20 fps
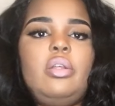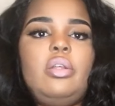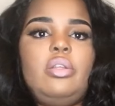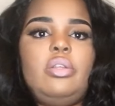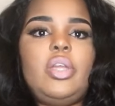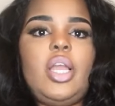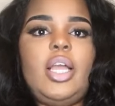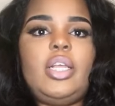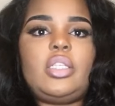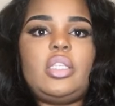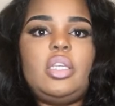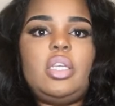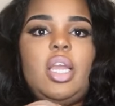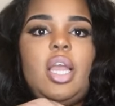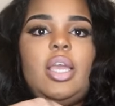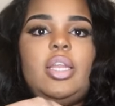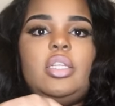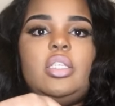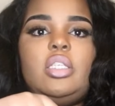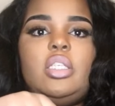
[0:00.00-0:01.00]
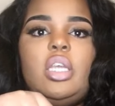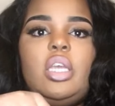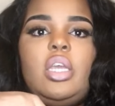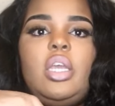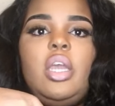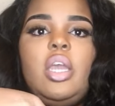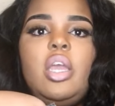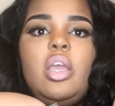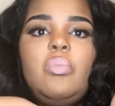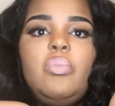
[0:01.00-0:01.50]
you guys can kind of see,
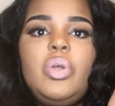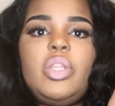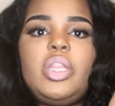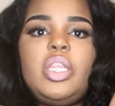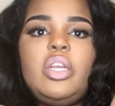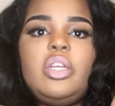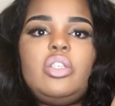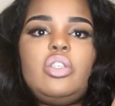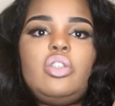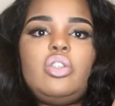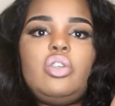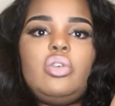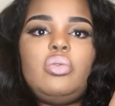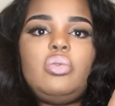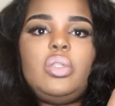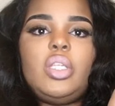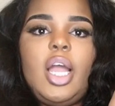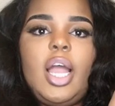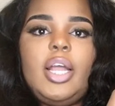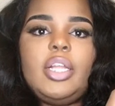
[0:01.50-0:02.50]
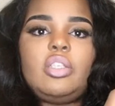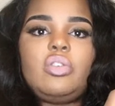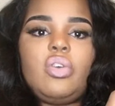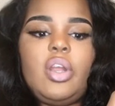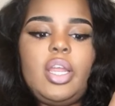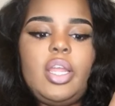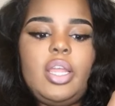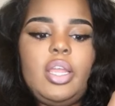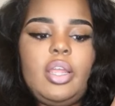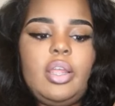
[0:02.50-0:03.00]
but there's 2 dots
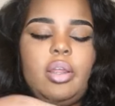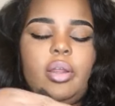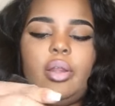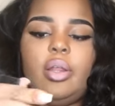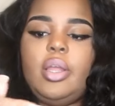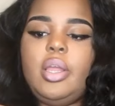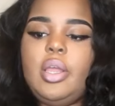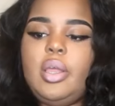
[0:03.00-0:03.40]
right here,